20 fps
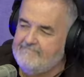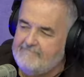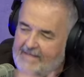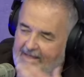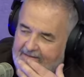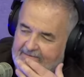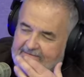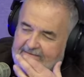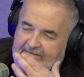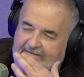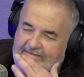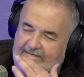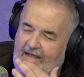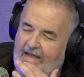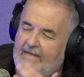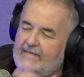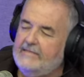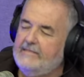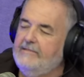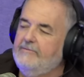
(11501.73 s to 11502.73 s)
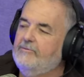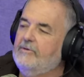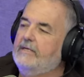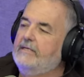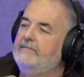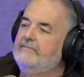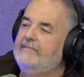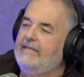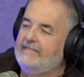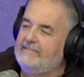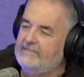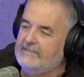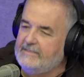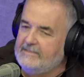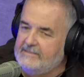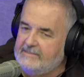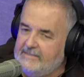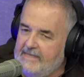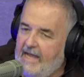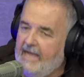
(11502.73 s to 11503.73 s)
That's exactly right. Okay. That's
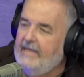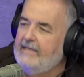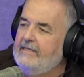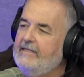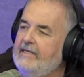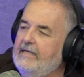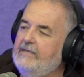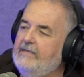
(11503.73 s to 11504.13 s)
exactly how